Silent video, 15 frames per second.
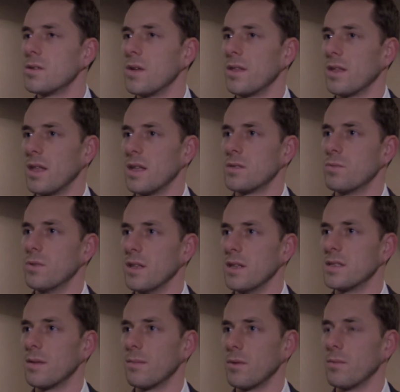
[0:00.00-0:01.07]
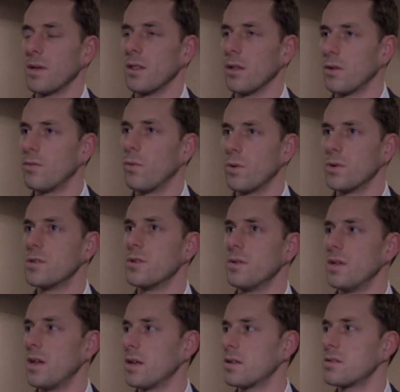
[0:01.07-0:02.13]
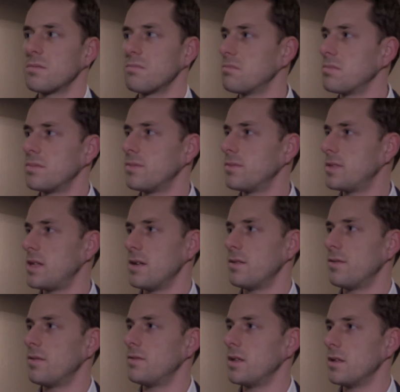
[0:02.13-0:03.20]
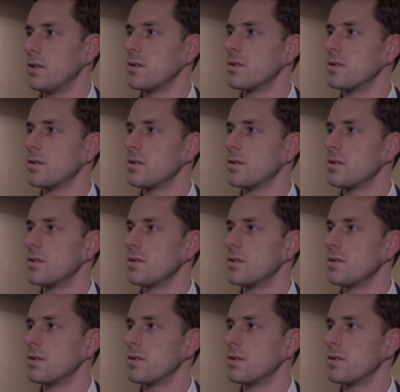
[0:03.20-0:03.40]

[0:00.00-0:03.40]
So I think that's really something we can look forward to in the next 10 to 15